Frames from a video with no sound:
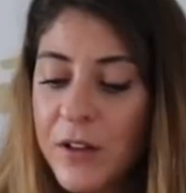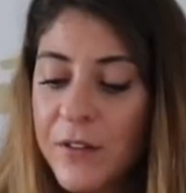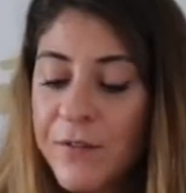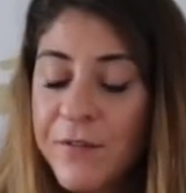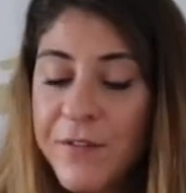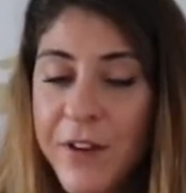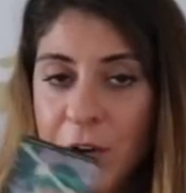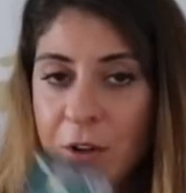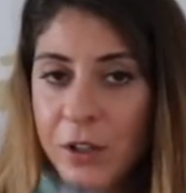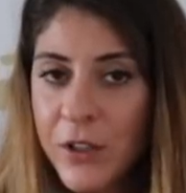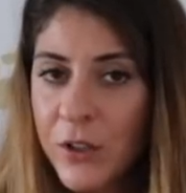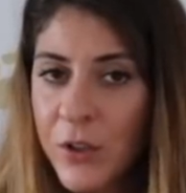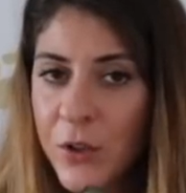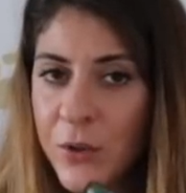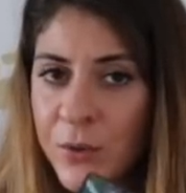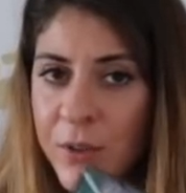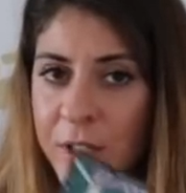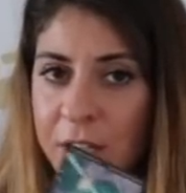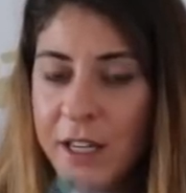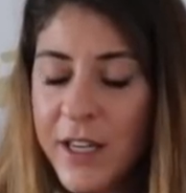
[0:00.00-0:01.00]
very
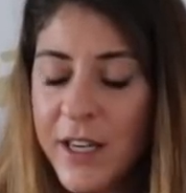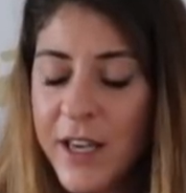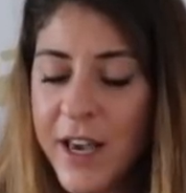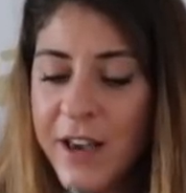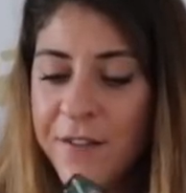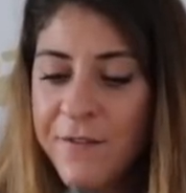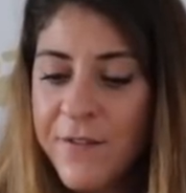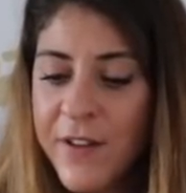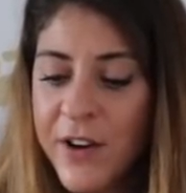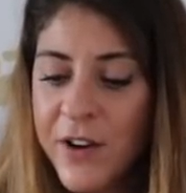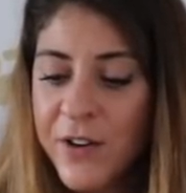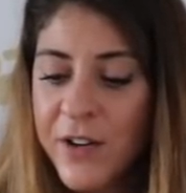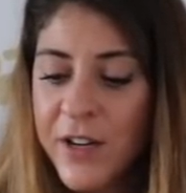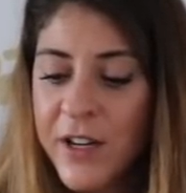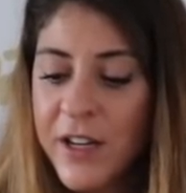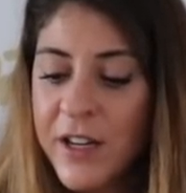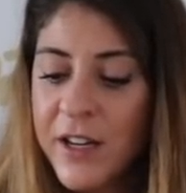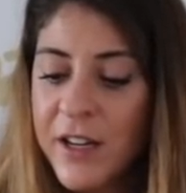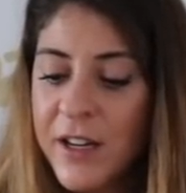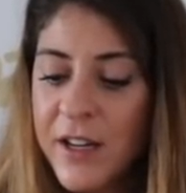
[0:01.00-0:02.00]
lonely and
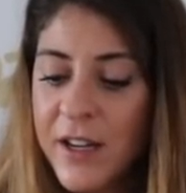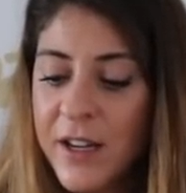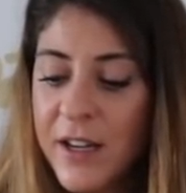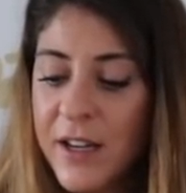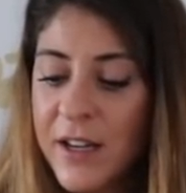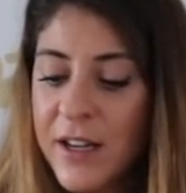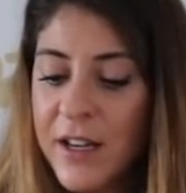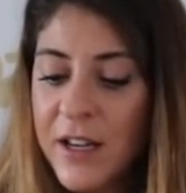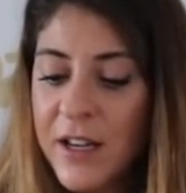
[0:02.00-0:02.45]
very